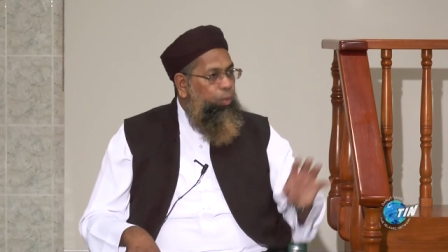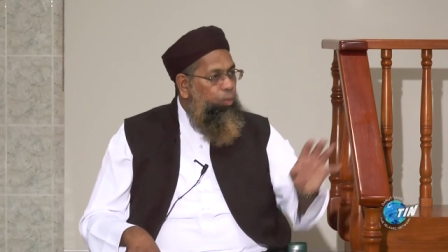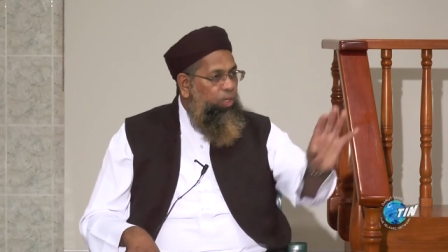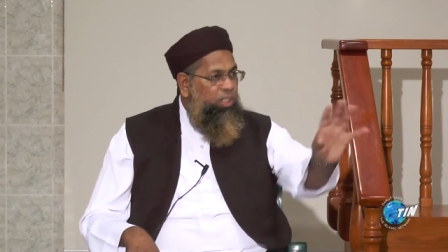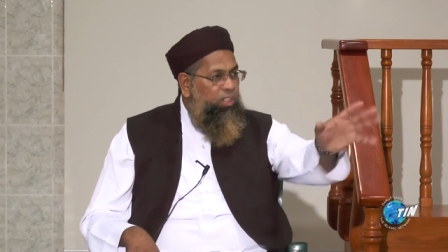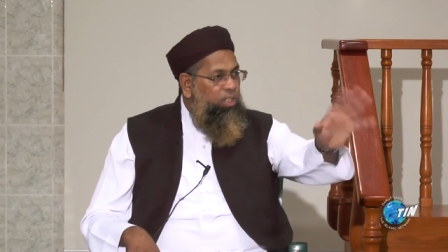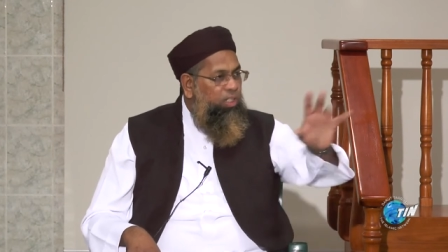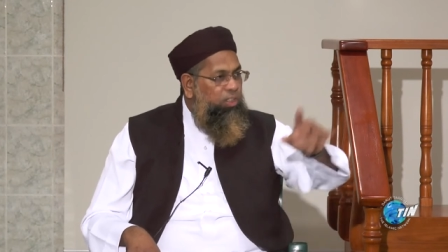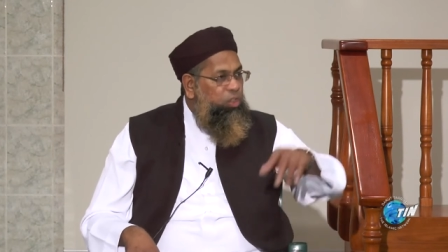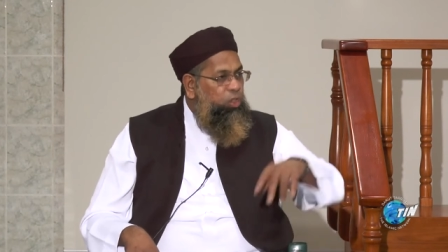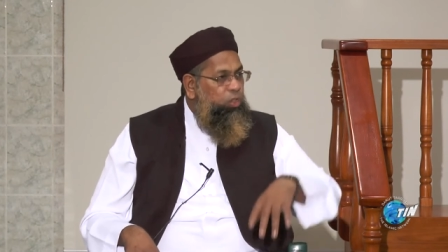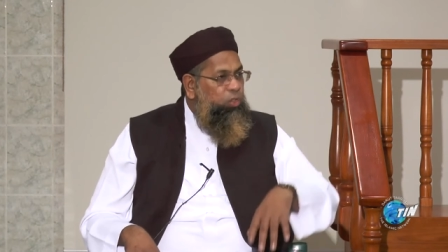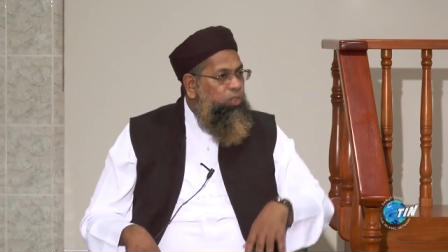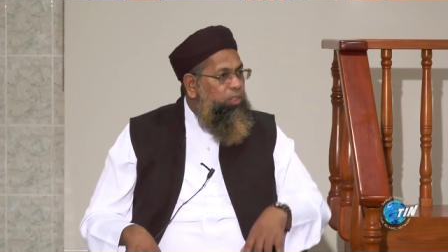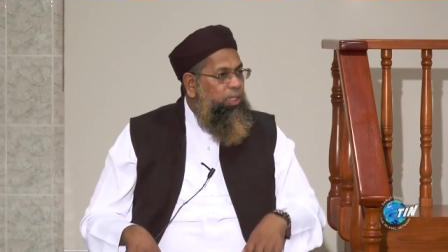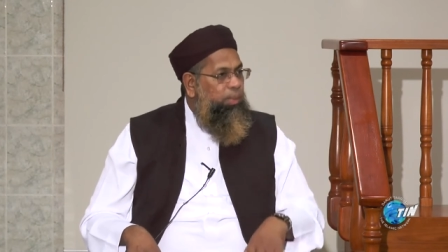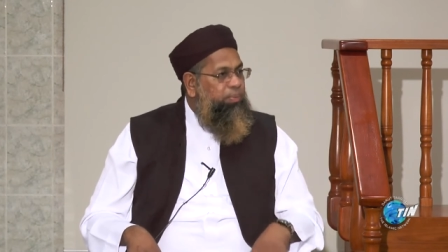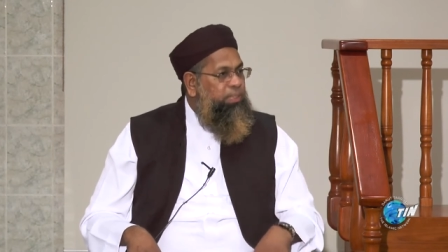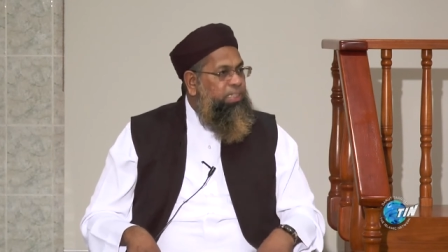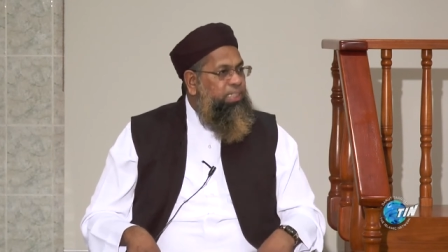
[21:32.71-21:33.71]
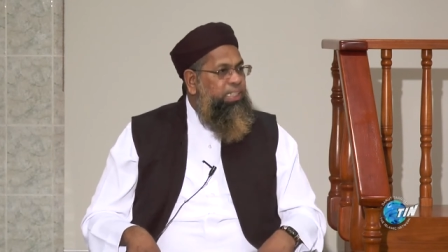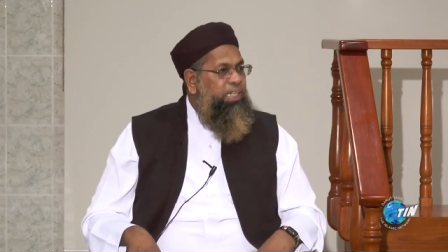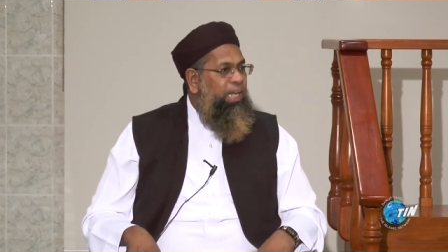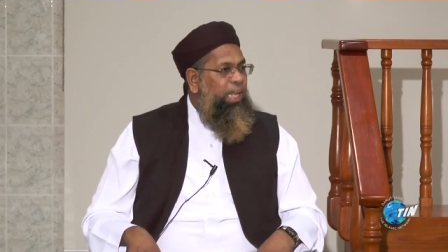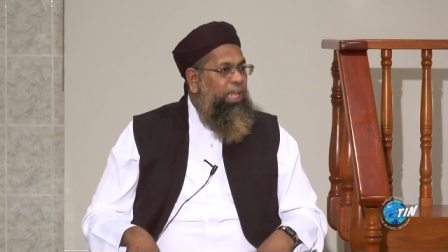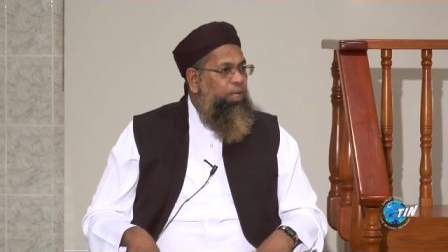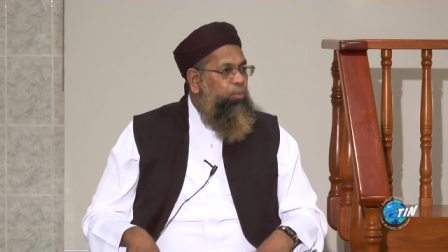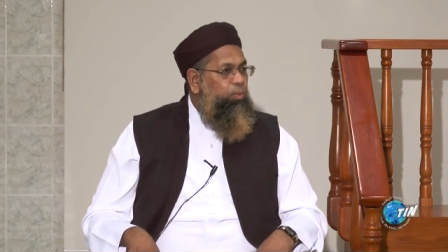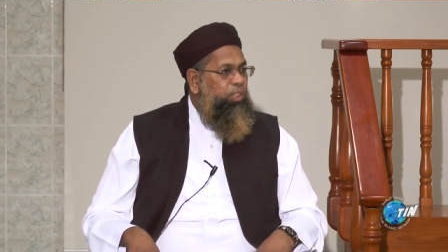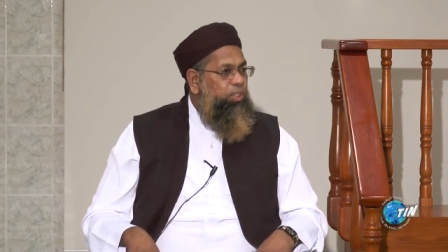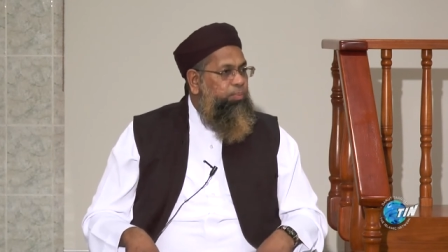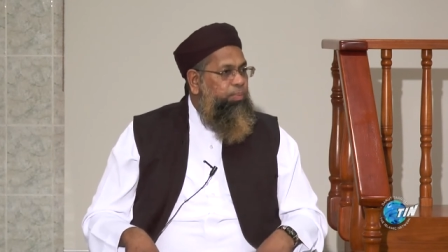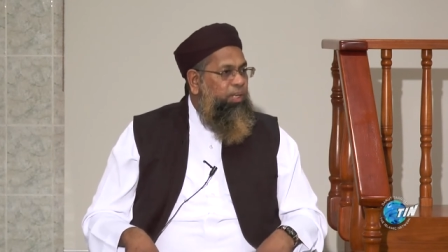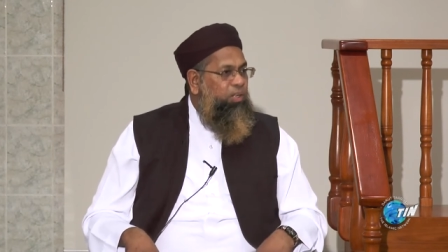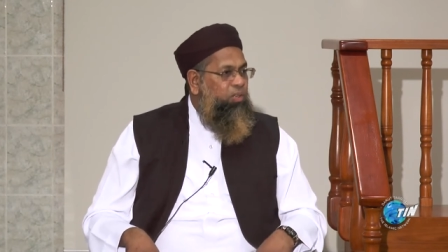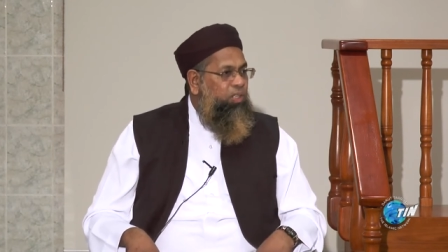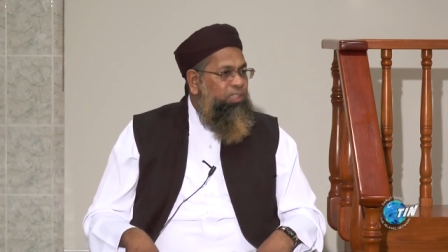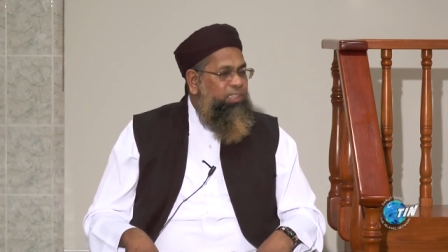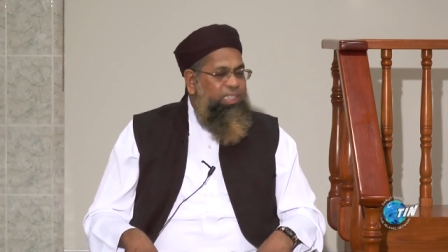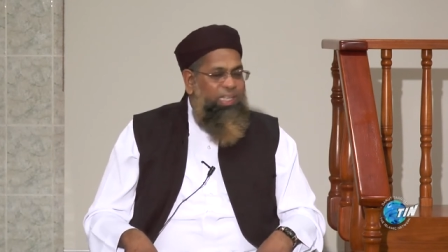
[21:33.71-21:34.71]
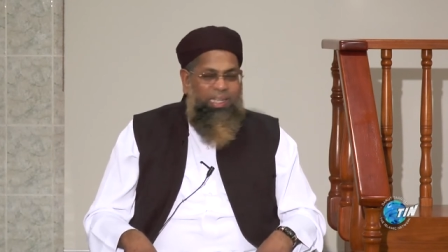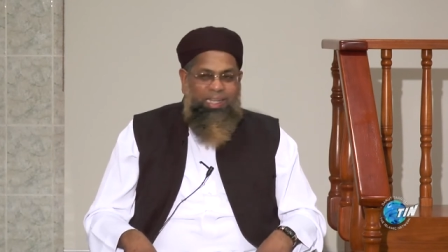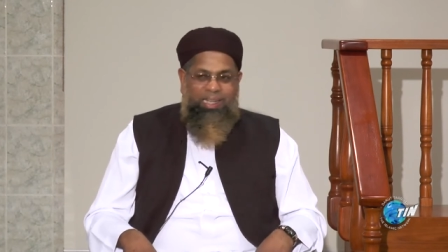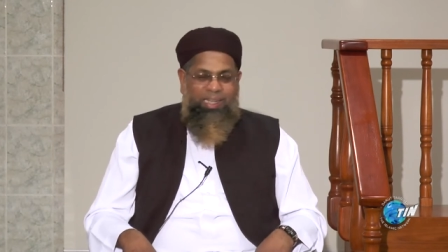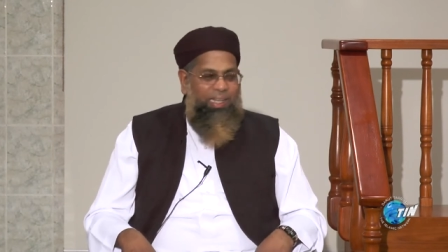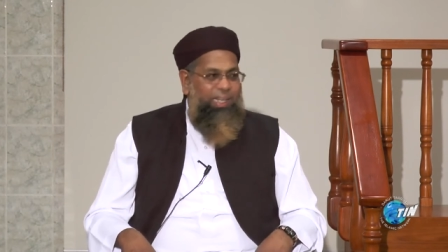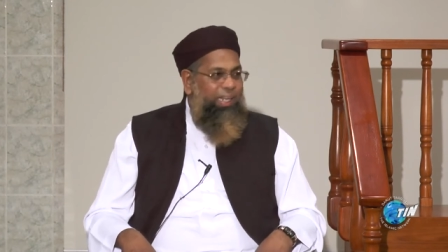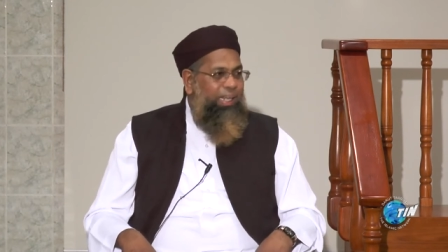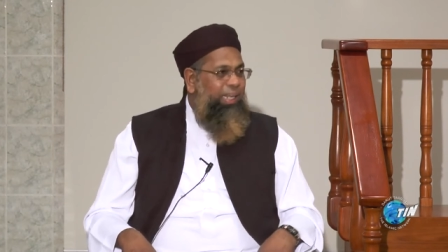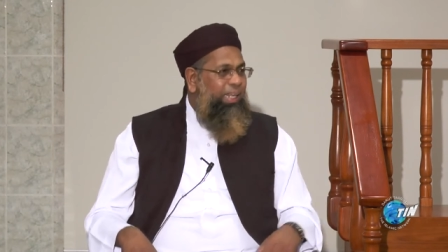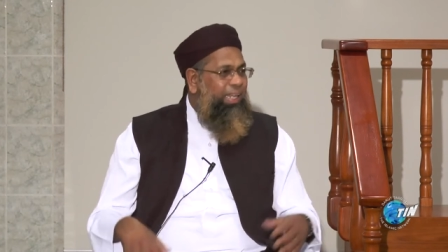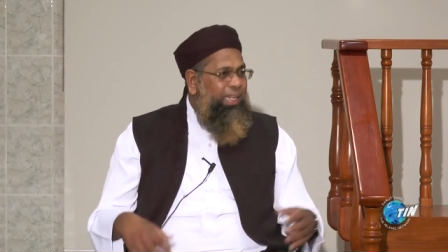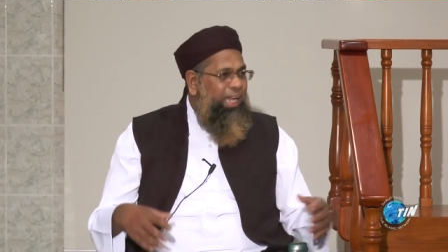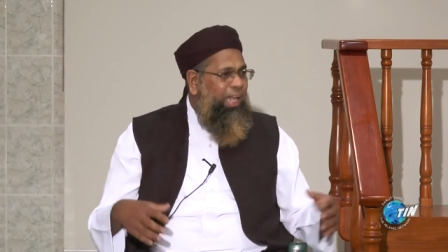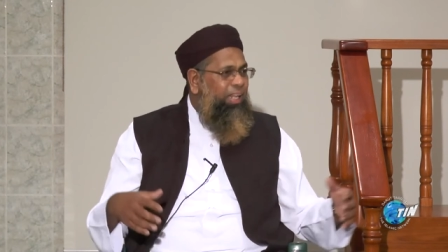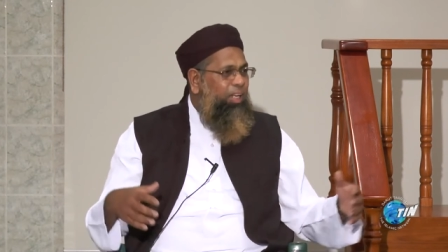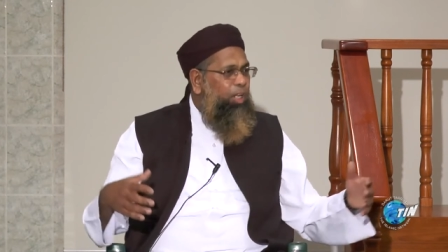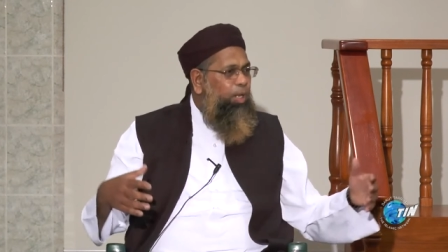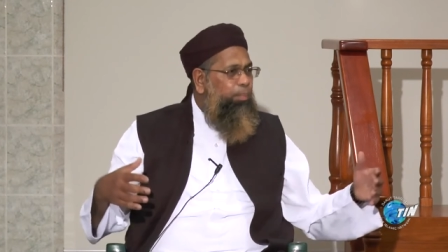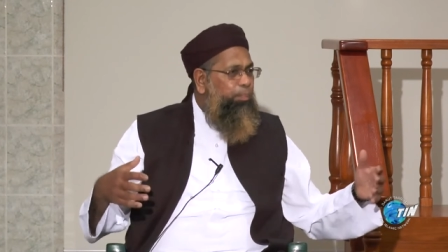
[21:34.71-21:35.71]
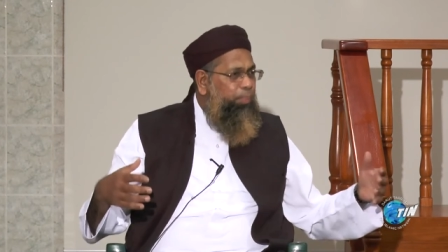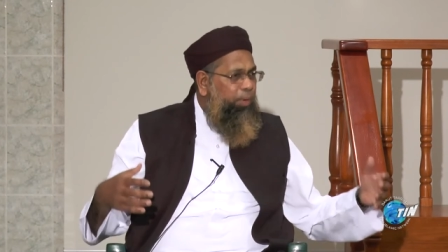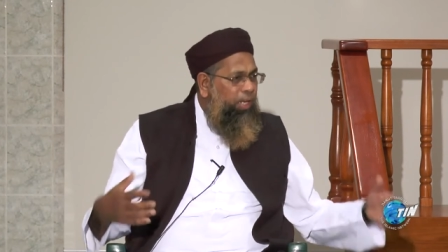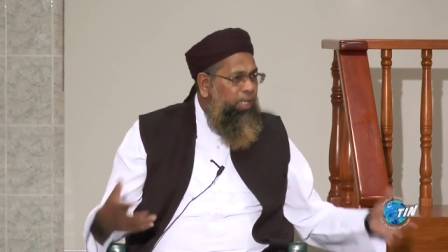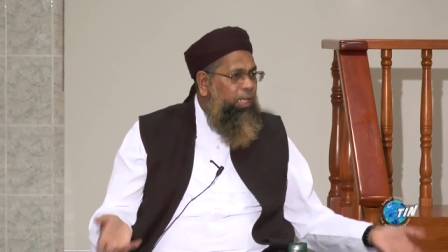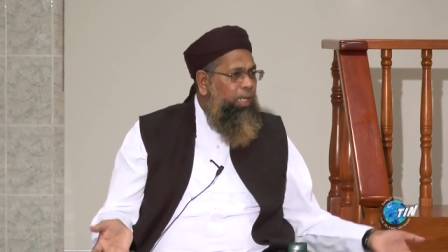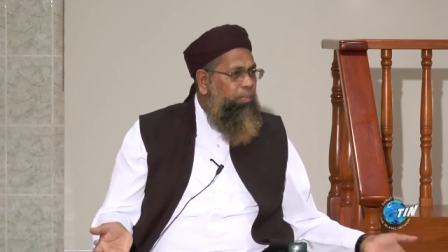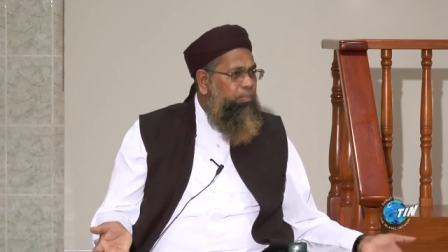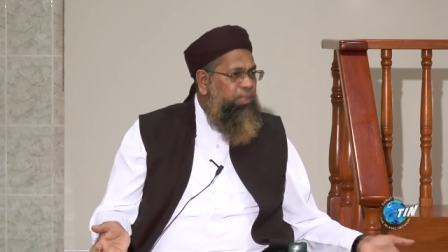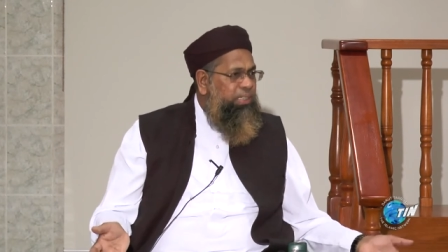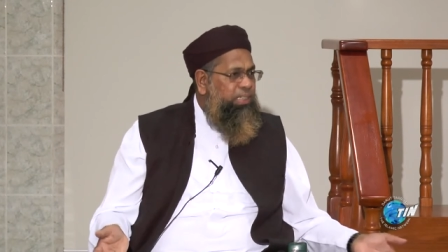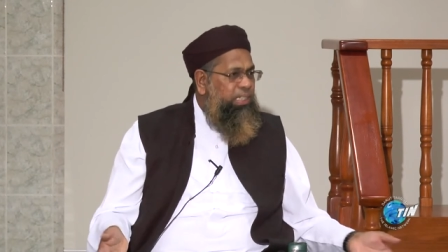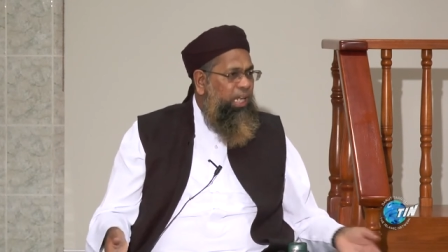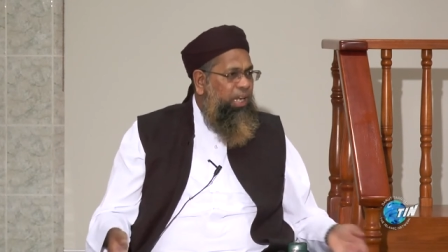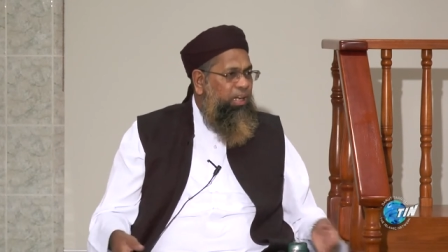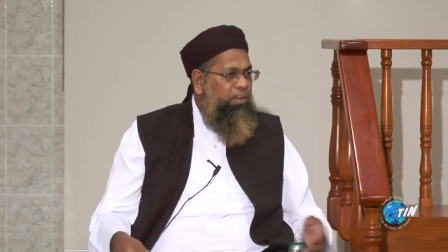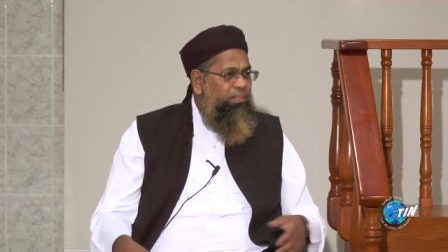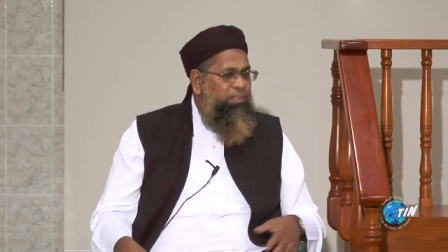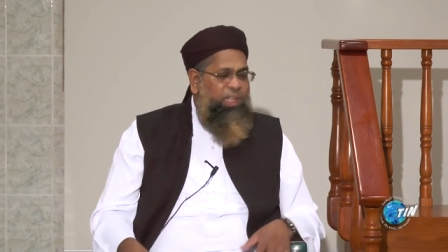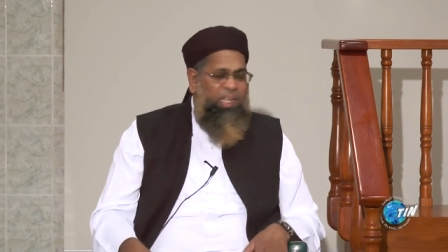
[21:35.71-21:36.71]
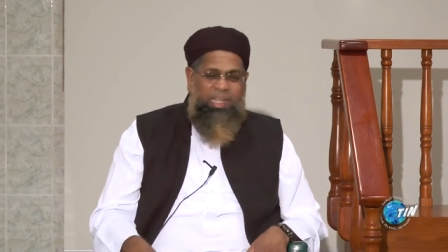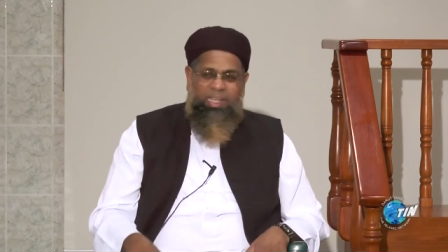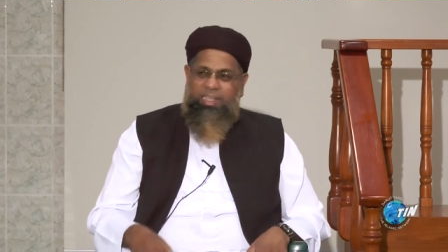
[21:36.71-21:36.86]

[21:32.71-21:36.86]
will not use obscene language because he cannot bring himself.